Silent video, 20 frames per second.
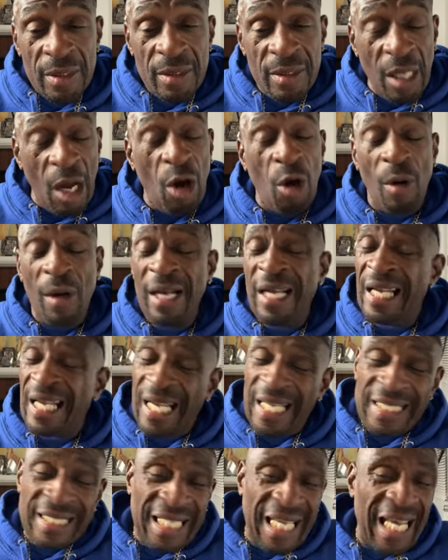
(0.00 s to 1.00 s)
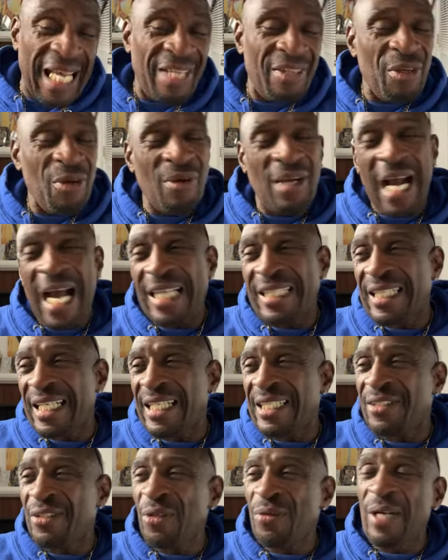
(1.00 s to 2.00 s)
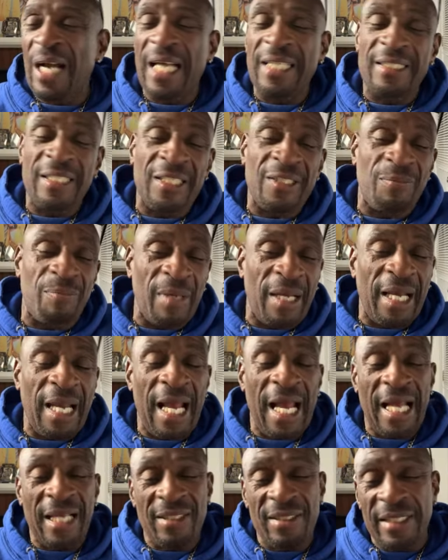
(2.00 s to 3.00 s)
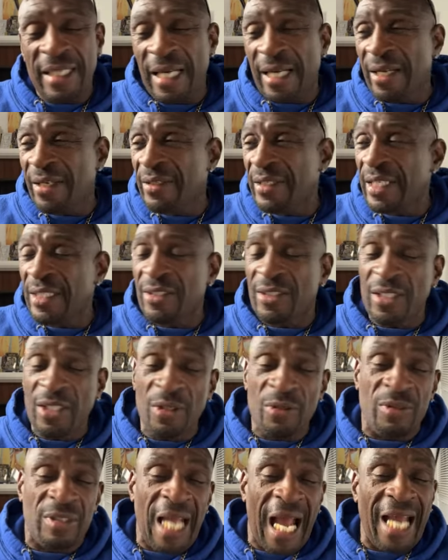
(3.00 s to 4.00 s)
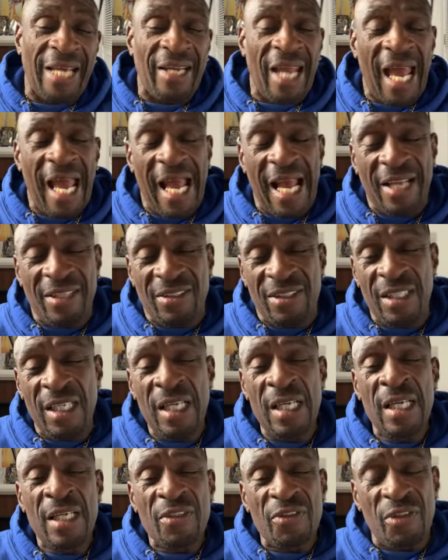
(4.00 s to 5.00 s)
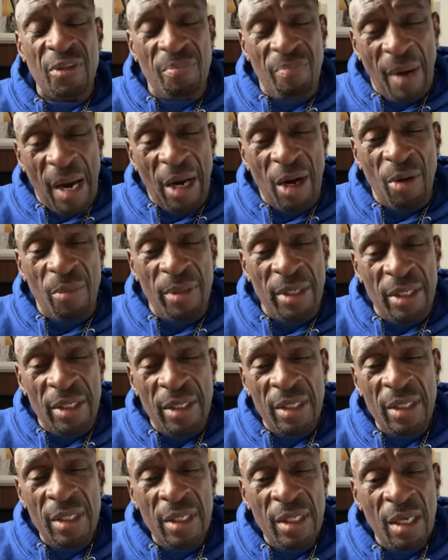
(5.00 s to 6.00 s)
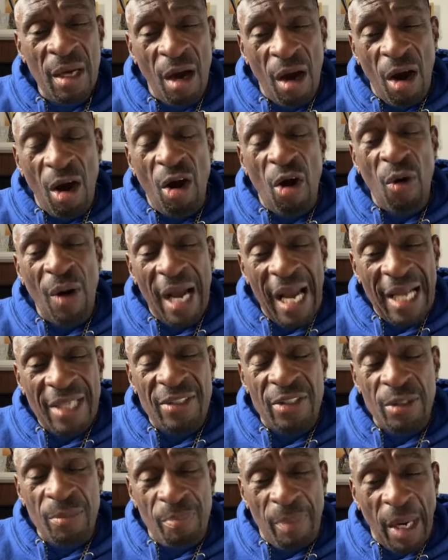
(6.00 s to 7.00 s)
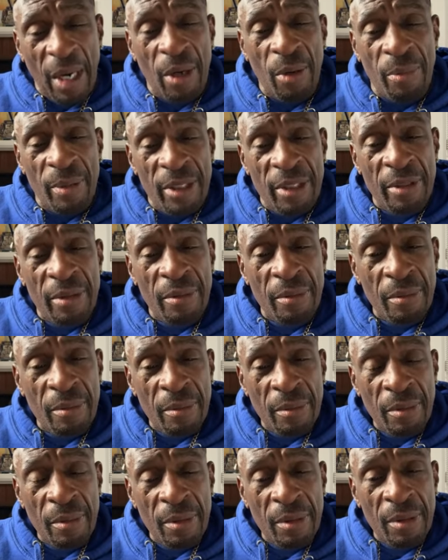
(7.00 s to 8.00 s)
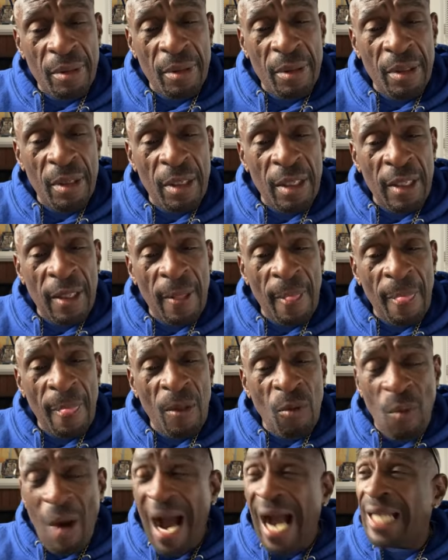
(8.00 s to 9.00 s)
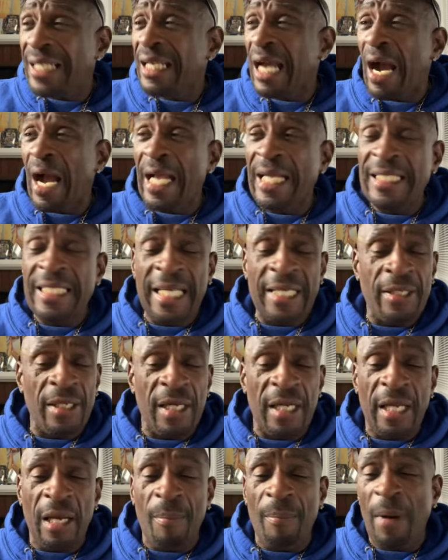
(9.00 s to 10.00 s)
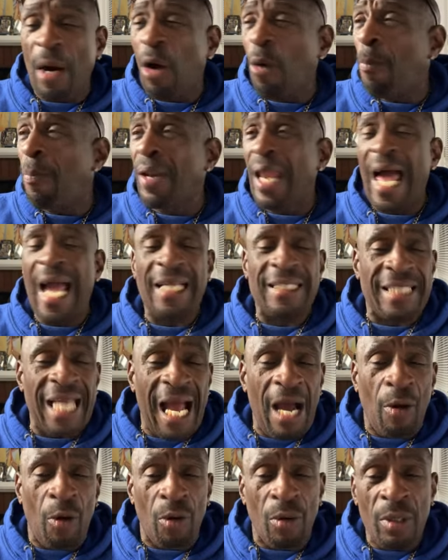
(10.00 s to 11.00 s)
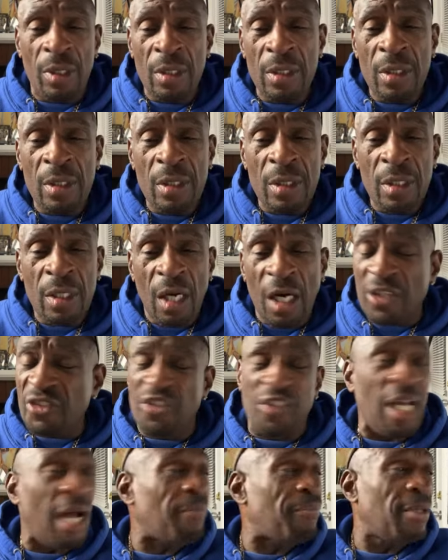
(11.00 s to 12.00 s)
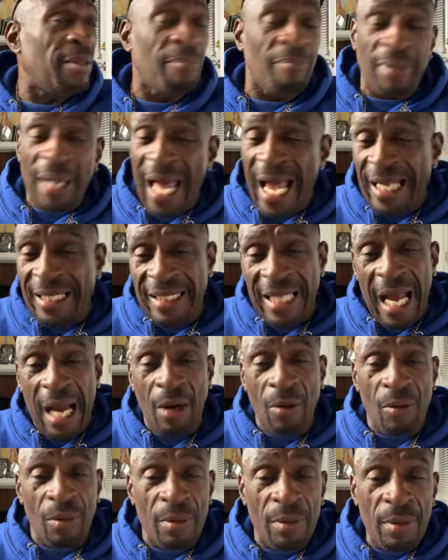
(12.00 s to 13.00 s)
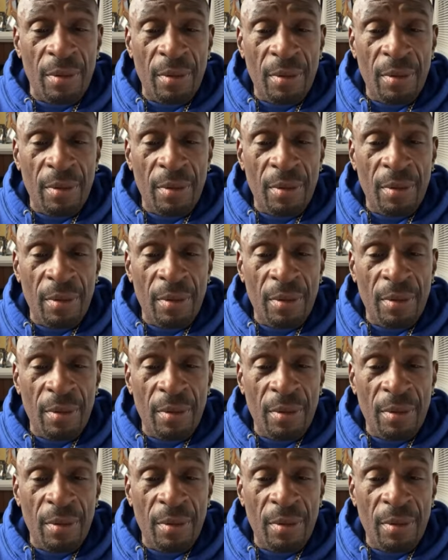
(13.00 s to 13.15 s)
No, and then you got this big ass nigga in this little tight ass Suburban, old ass Suburban. Why y'all ain't in a limbo blacked out or something blacked out?